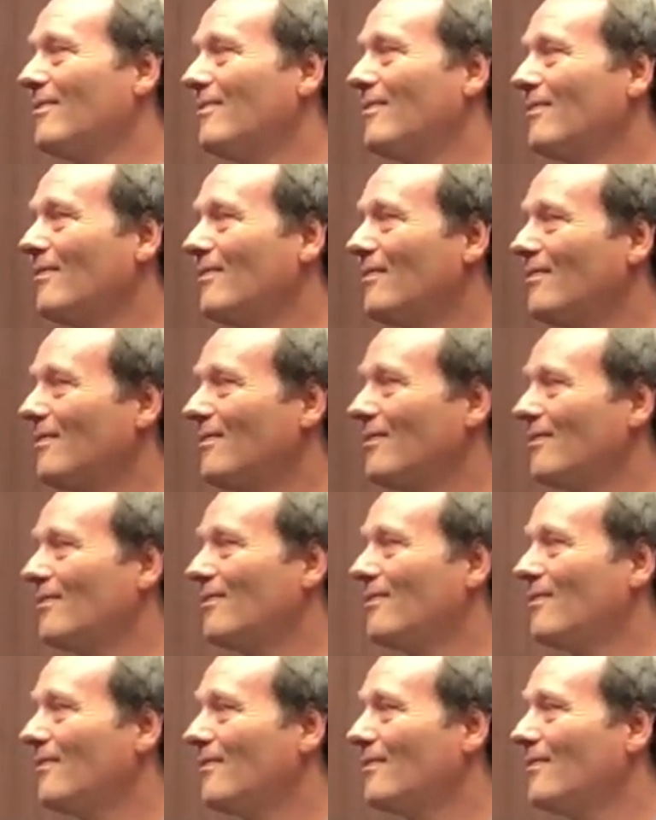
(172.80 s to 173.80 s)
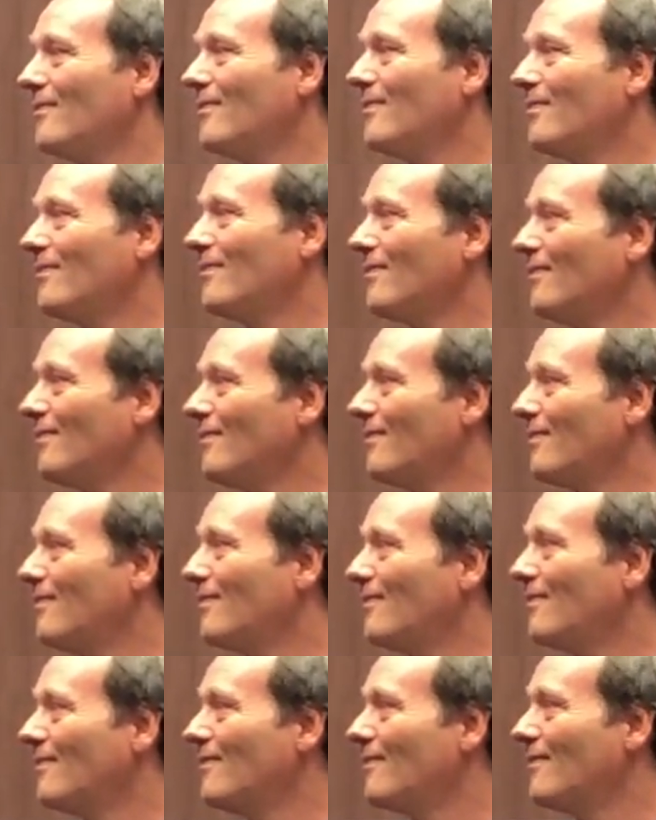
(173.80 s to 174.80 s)

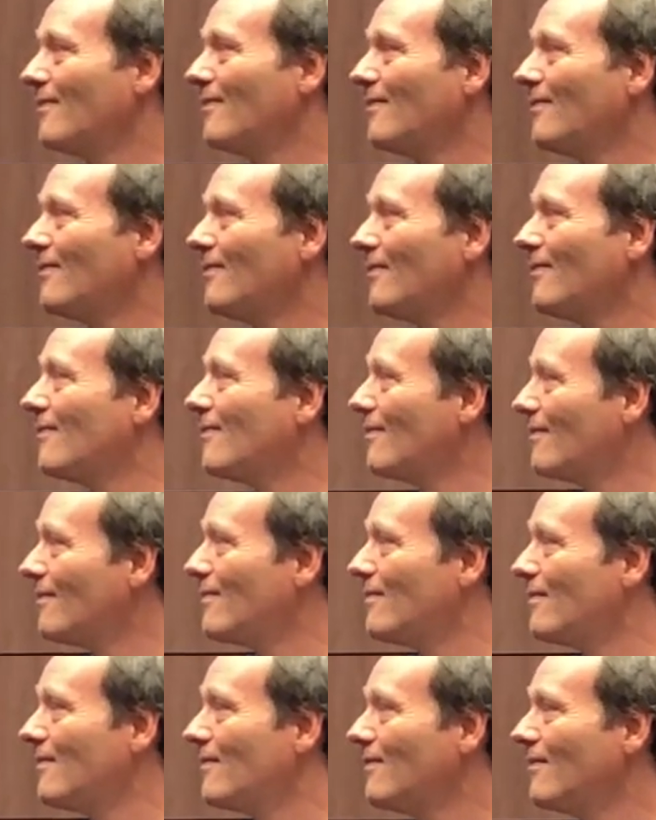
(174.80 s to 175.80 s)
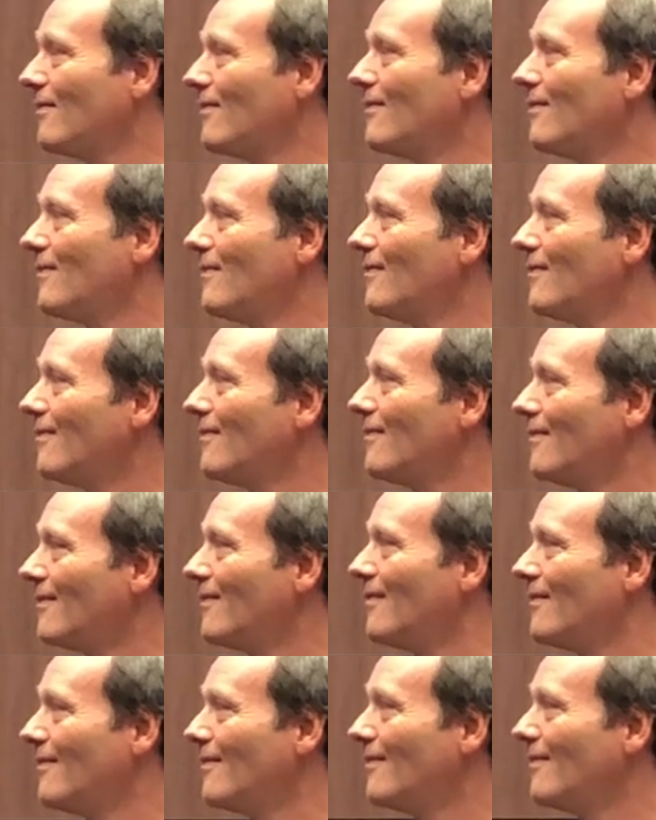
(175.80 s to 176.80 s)

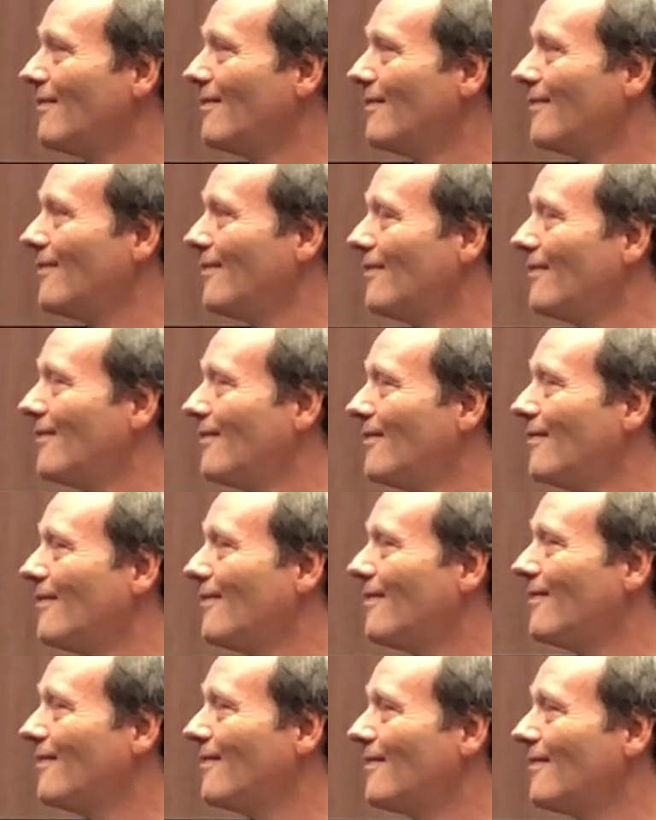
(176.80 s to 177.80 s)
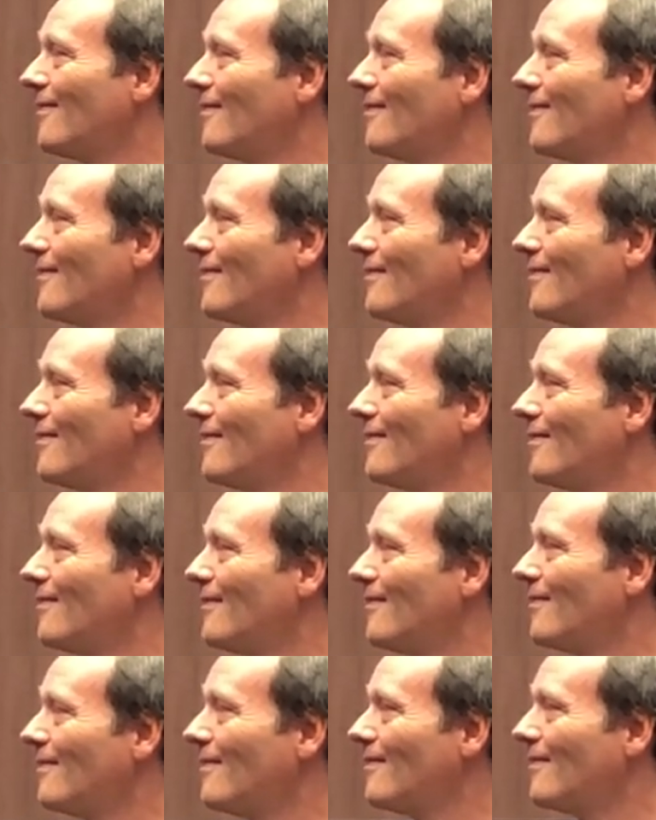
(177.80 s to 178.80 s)

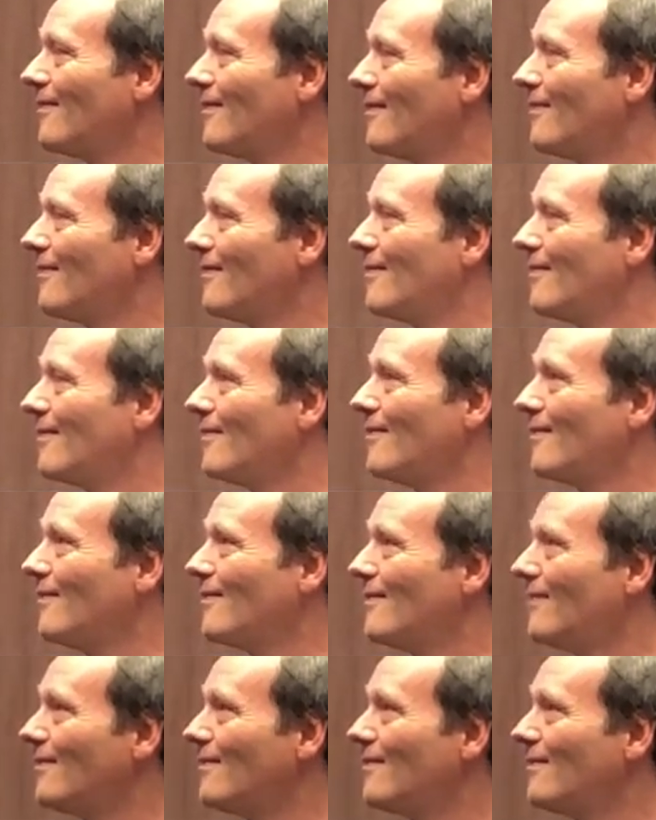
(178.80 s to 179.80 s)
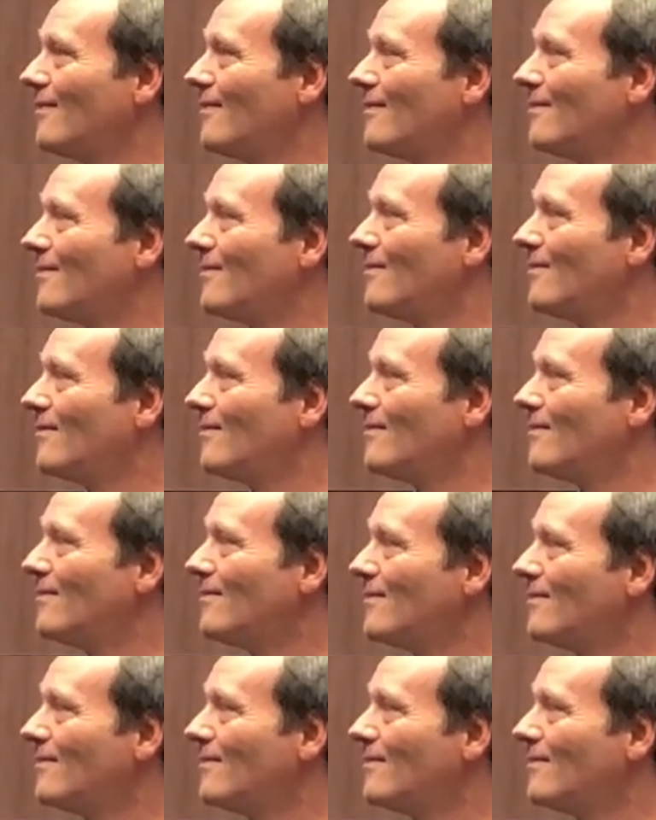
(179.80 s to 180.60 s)
This person isn't speaking.